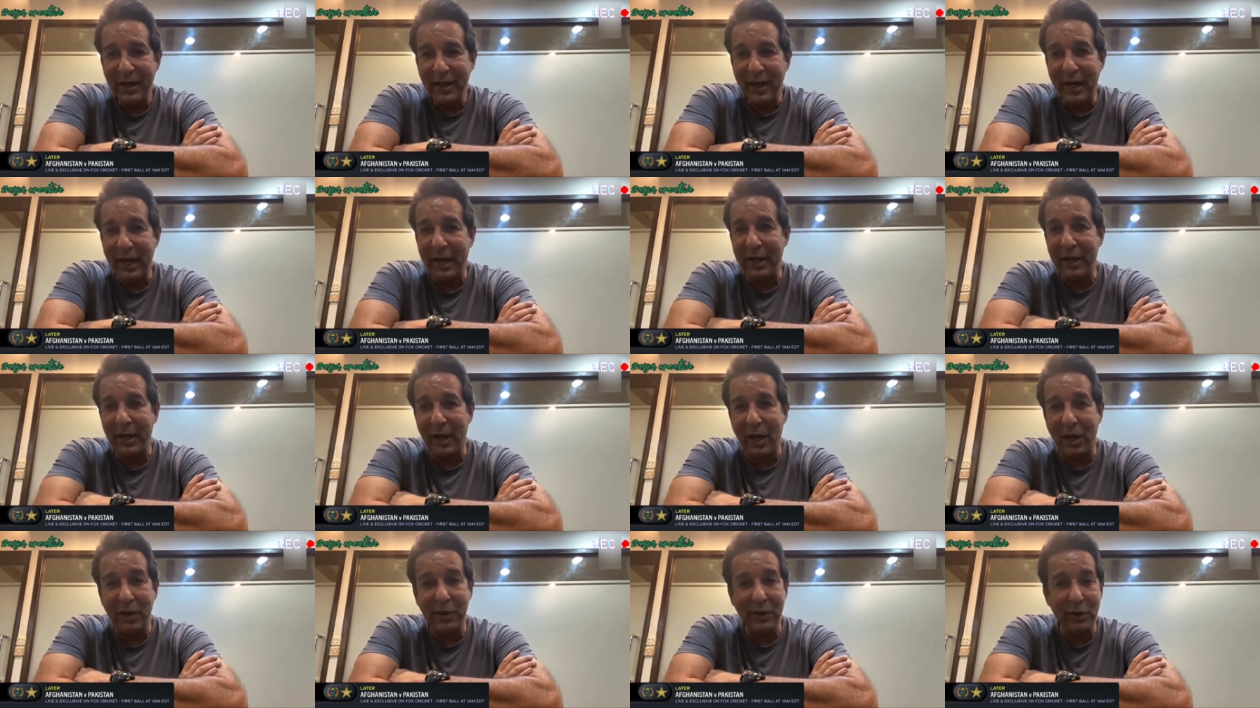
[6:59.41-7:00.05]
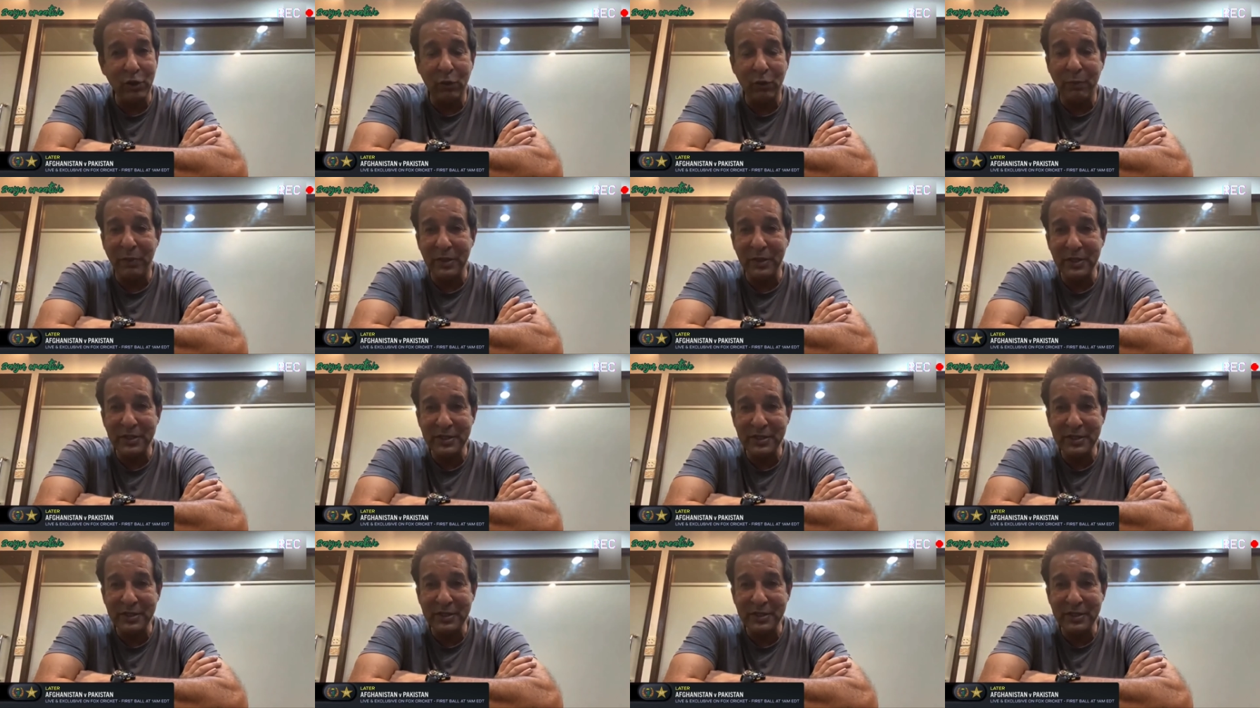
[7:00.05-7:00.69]
and now he
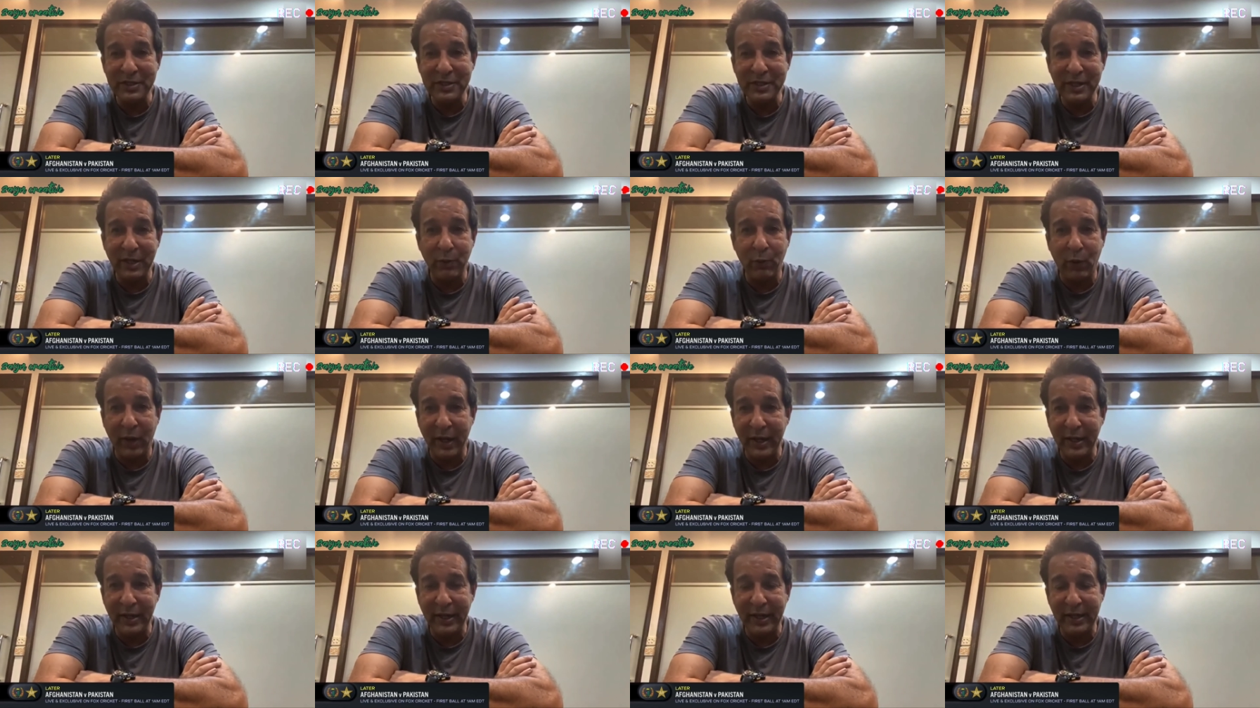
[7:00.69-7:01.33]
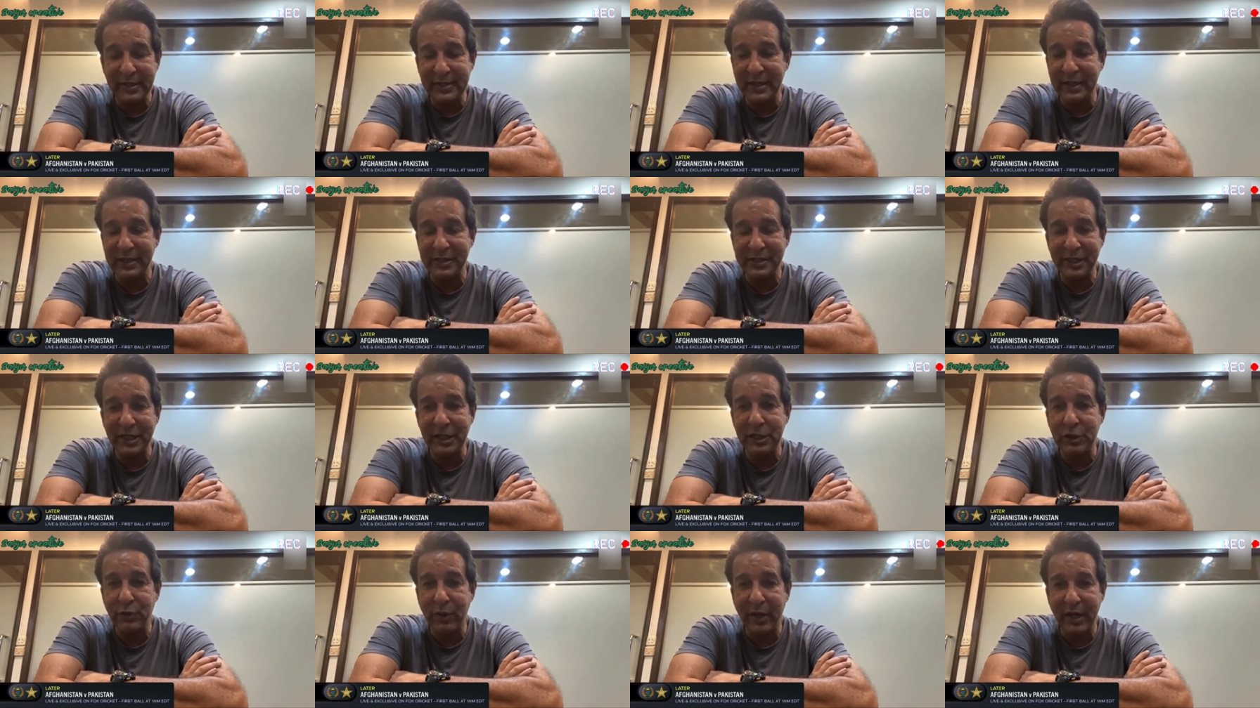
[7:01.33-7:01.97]
opens in 1 days and
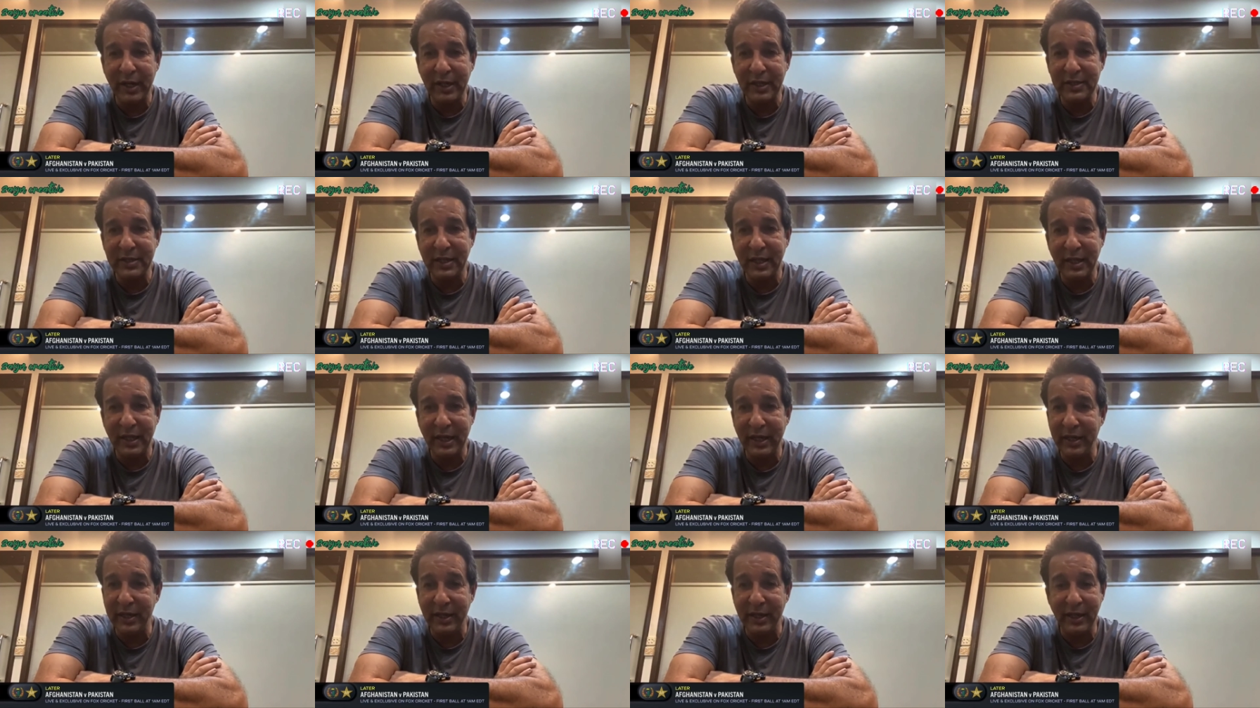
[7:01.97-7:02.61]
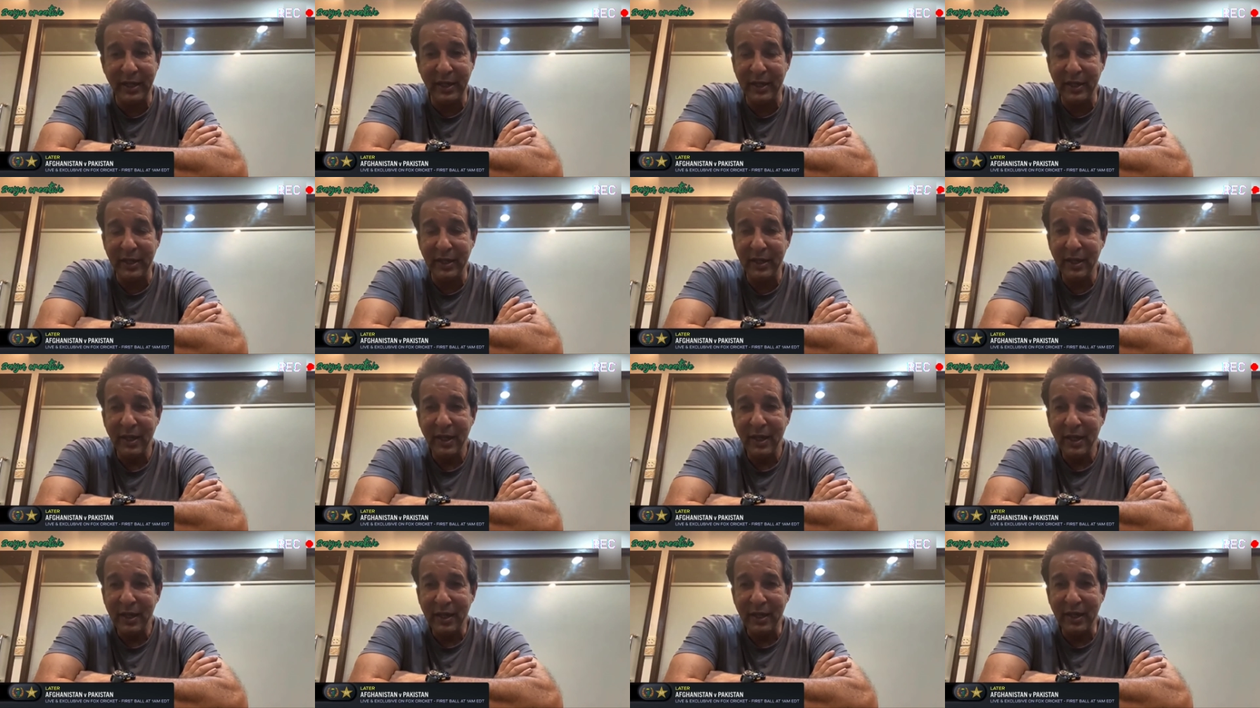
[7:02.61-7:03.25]
T20s, and he
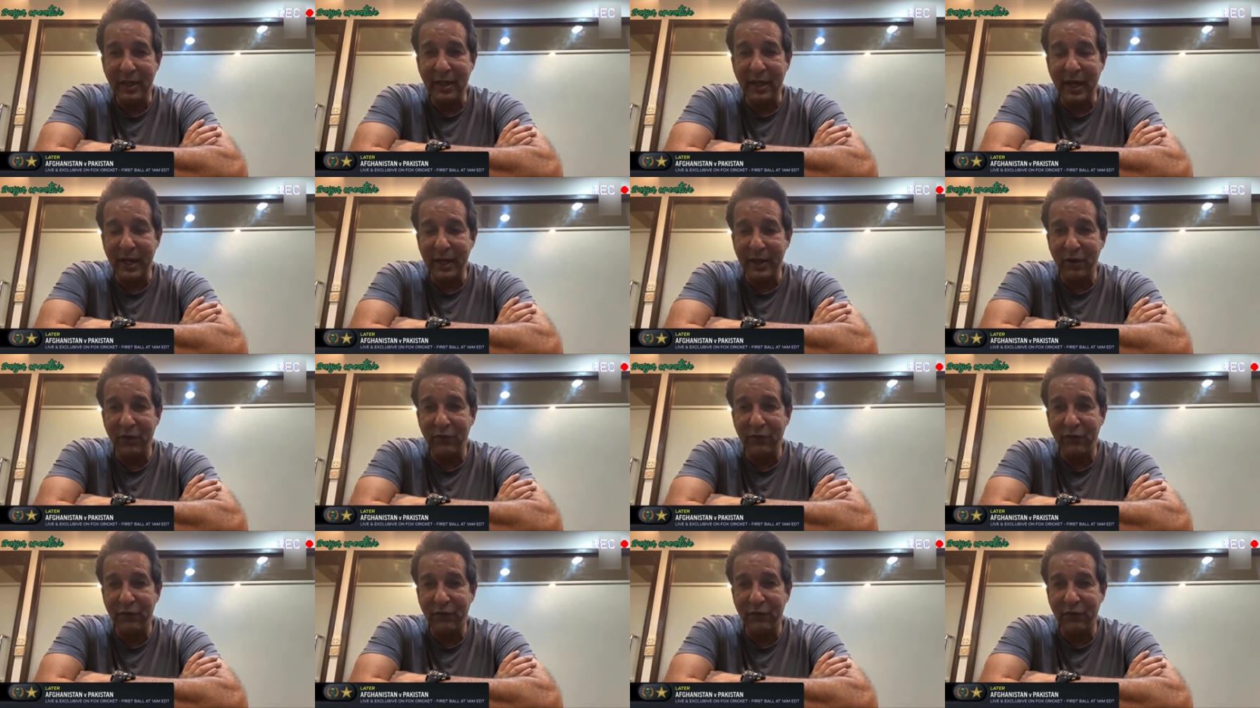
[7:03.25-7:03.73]
kind of